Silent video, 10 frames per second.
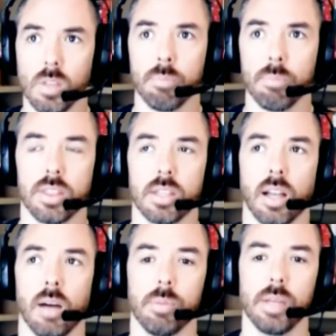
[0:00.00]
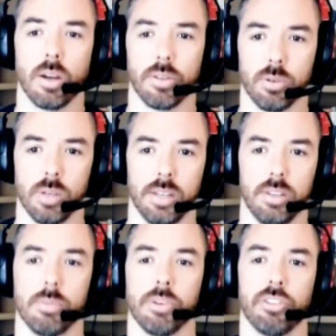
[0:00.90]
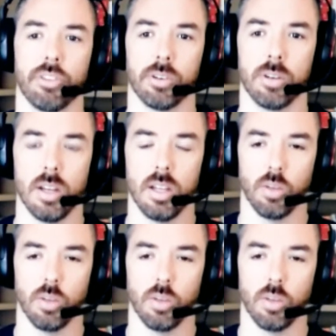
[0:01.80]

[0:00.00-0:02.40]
But the company also needed to mature.